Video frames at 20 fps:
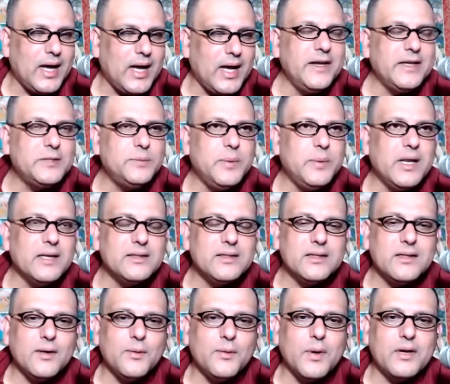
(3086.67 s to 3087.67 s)
experience
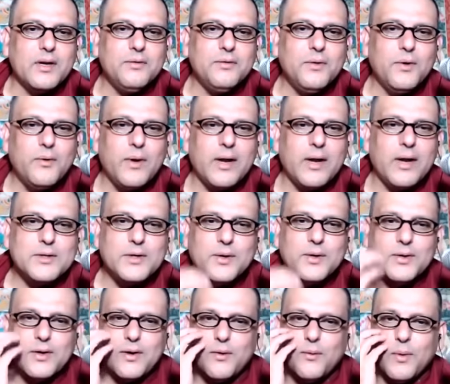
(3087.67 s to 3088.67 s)
at a wonderful
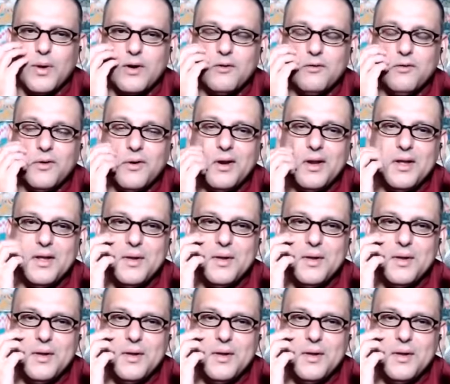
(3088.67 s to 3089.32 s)
restaurant or a wonderful